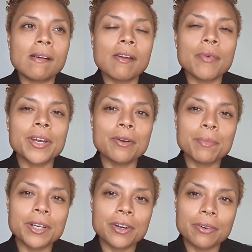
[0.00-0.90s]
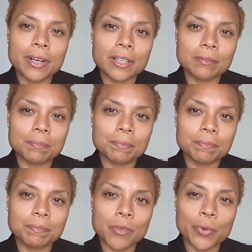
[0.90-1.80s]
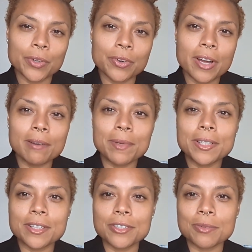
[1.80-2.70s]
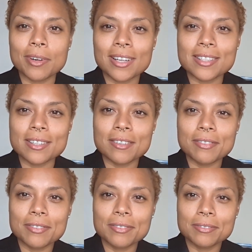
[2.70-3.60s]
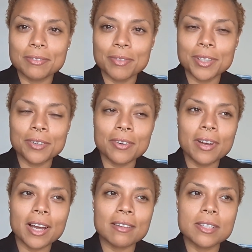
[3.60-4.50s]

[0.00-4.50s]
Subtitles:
we don't be knowing. We don't know how to be gentle with ourselves. We don't know how